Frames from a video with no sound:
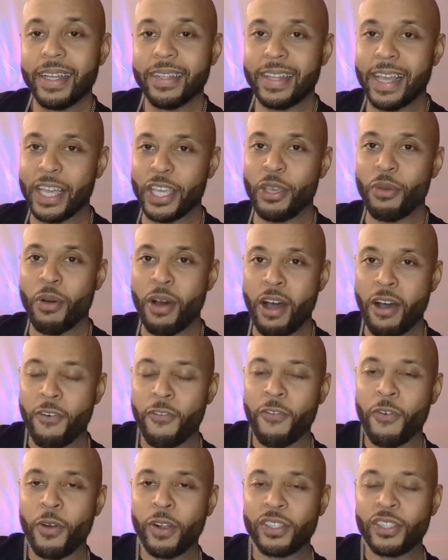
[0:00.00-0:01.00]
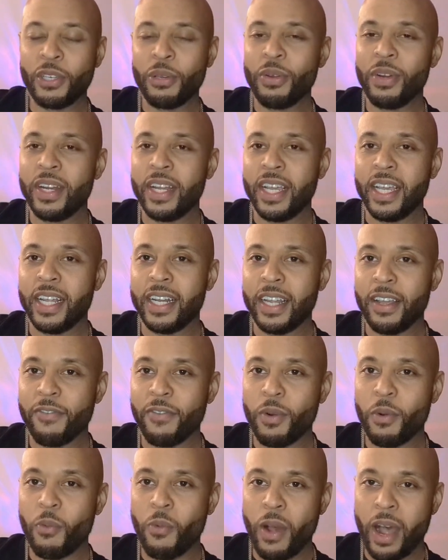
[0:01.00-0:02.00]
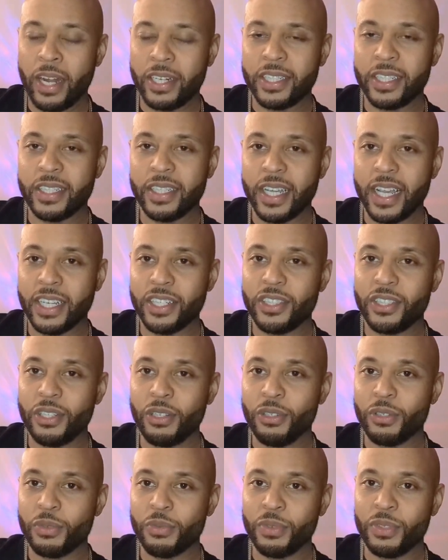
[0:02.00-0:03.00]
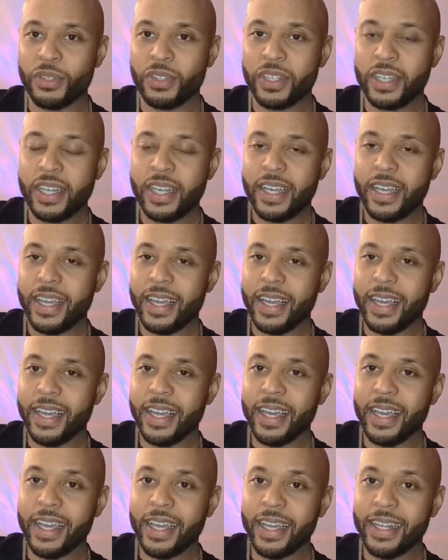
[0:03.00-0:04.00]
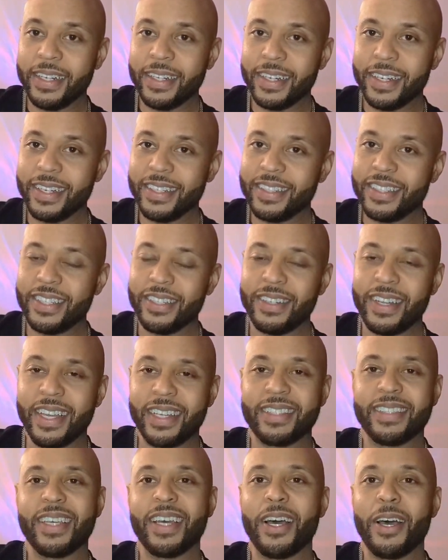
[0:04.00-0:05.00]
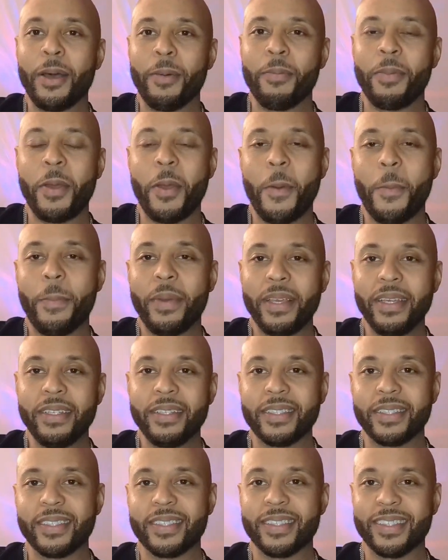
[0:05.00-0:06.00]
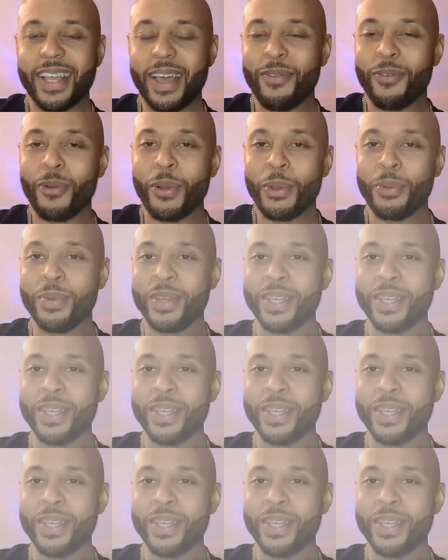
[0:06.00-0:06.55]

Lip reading: thank you all for tuning in and for watching as usual. And until next time, peace. Have a great